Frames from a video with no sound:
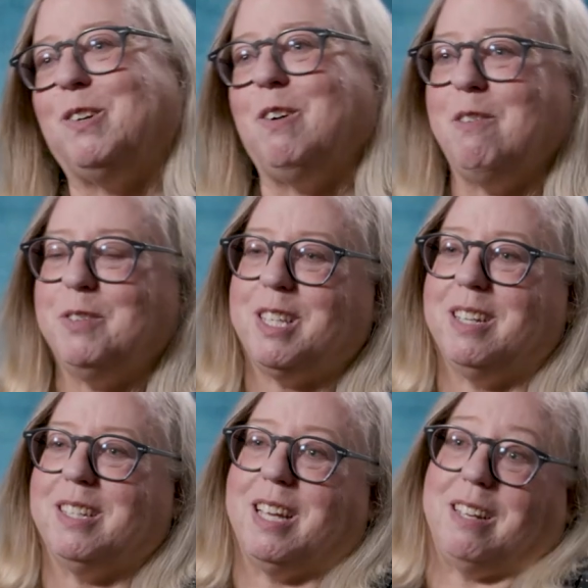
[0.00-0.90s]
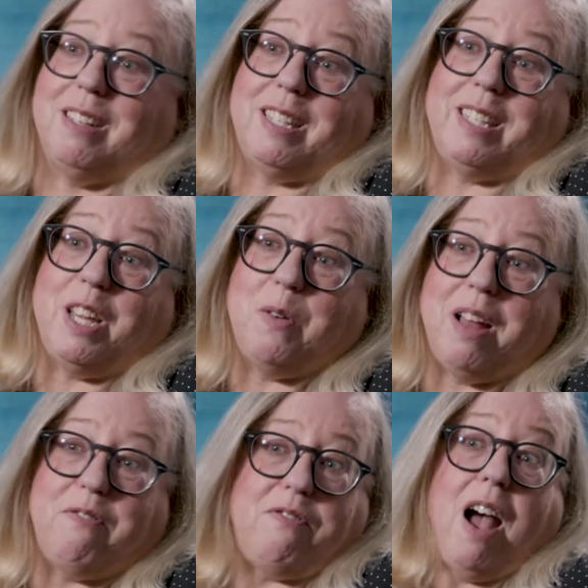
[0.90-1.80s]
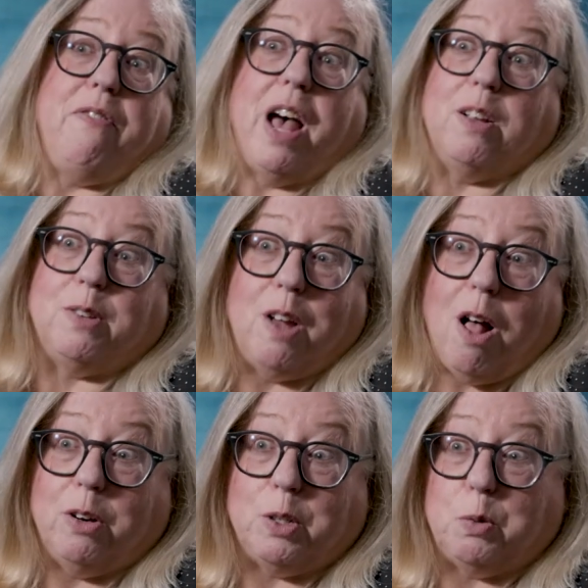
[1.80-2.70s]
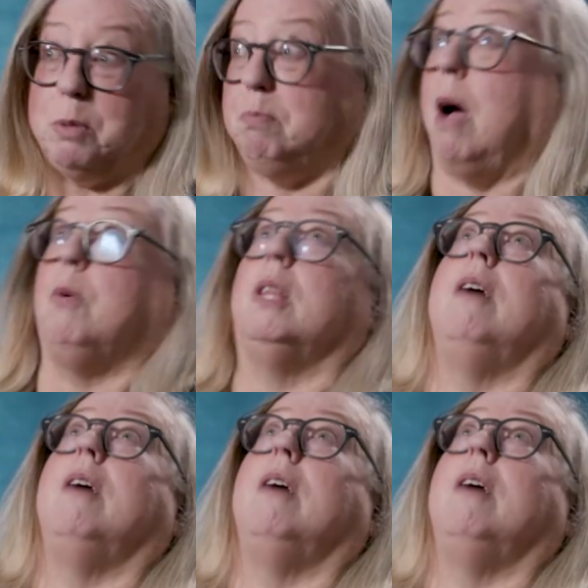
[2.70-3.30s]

so, all of a sudden, it's like, let's say you had $5,000, which I would